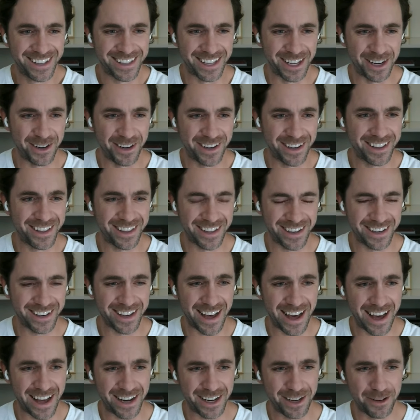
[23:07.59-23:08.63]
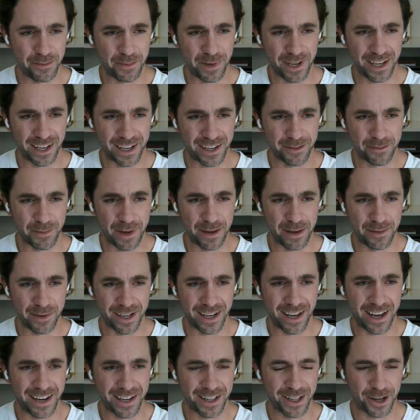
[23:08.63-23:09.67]
than that, and being maybe
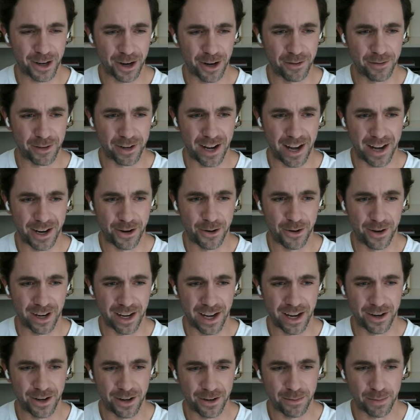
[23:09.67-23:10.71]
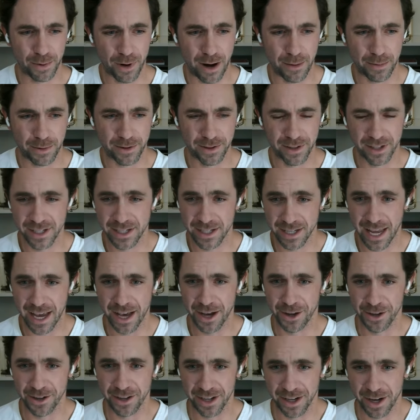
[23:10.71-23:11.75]
ahead of the curve and not knowing how to properly
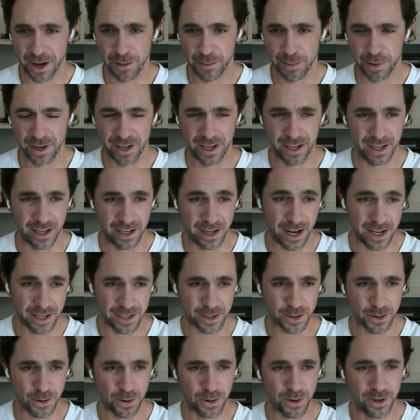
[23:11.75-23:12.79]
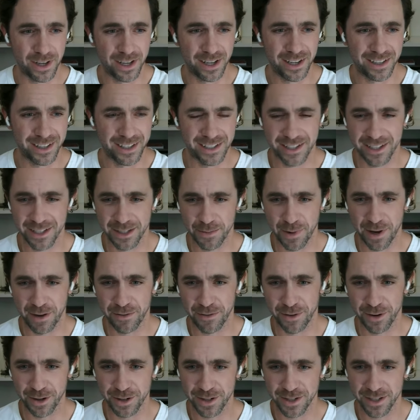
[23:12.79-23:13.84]
scale a company in high school, this is my
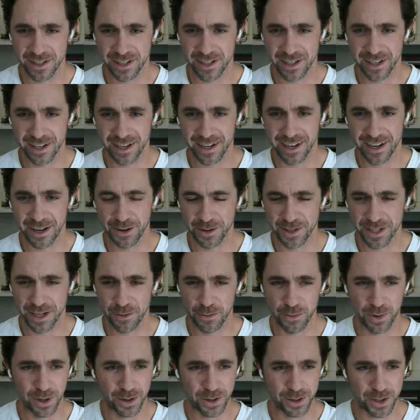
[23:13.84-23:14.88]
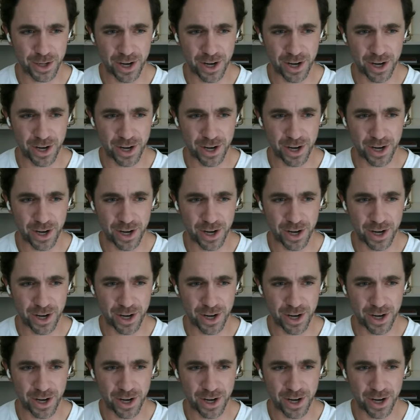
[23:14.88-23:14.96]
first, I would say, real